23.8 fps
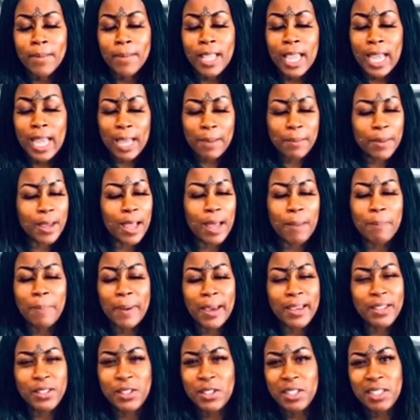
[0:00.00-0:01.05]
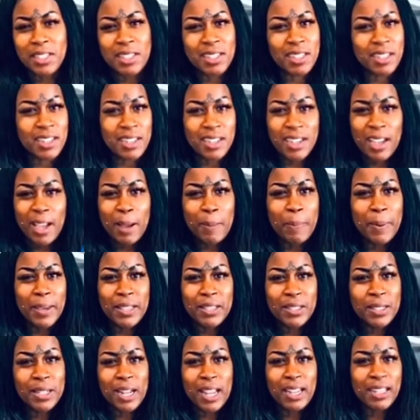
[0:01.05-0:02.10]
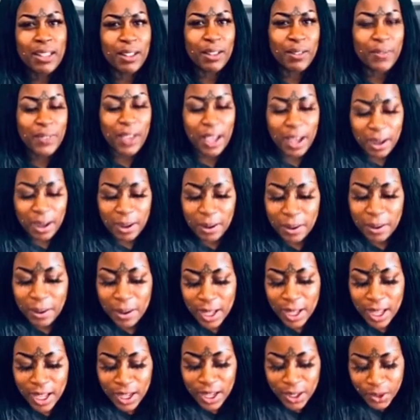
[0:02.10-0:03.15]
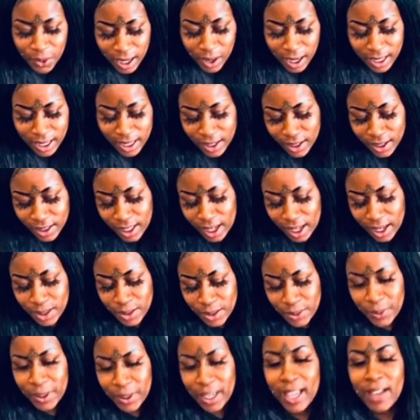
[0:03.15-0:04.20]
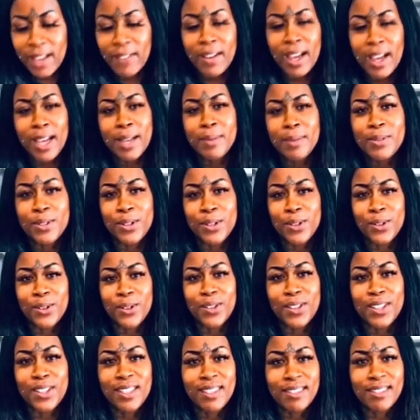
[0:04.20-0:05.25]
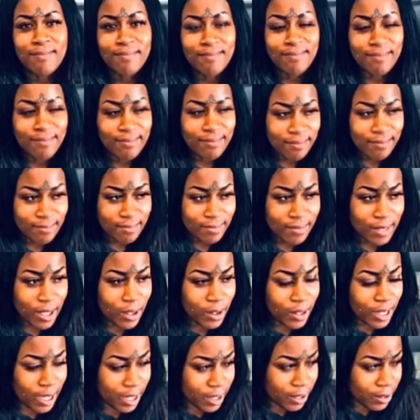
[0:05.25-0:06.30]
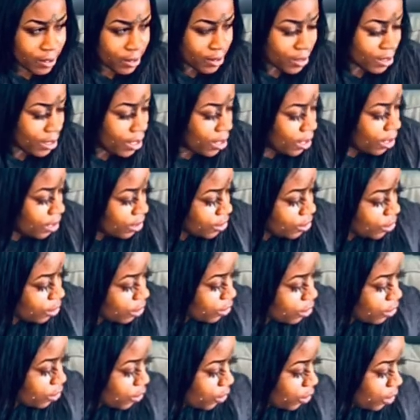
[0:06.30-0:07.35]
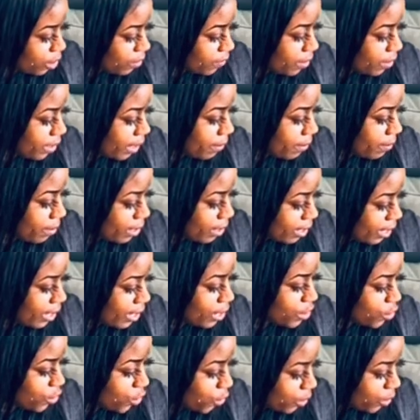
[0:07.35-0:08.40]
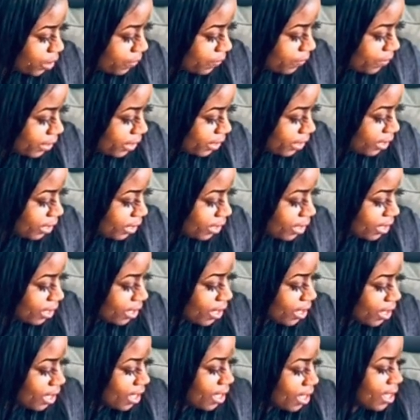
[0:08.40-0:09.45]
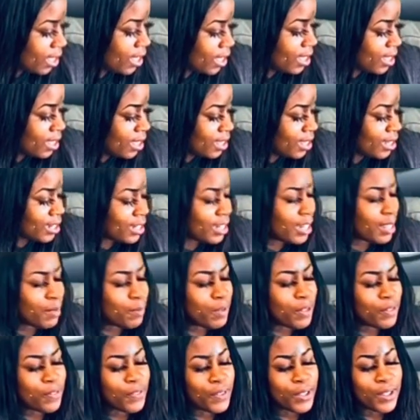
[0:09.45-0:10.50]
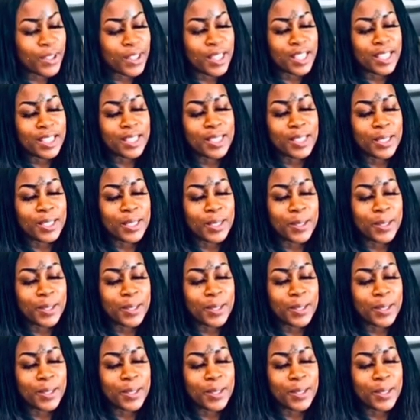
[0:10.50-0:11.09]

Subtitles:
I'm patient. I'm patient. I love y'all. Crown of your thoughts, we have obstacle. Okay. So intuitively, let me feel this.